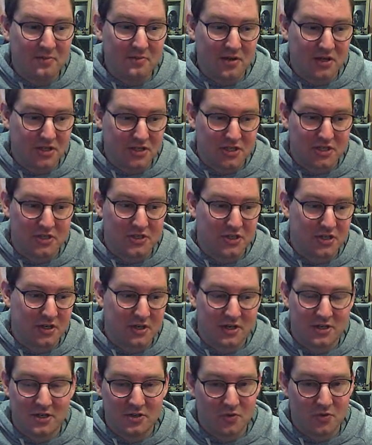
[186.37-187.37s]
because you're just going
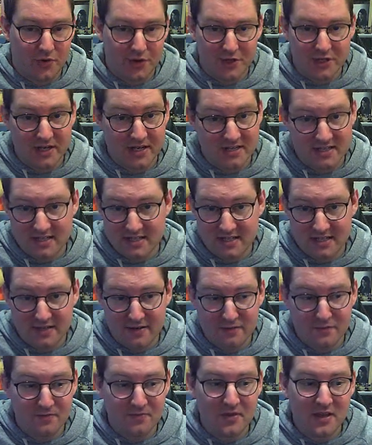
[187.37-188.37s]
to do all the gens and
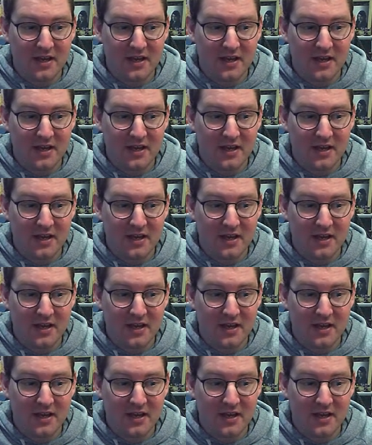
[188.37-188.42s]
leave.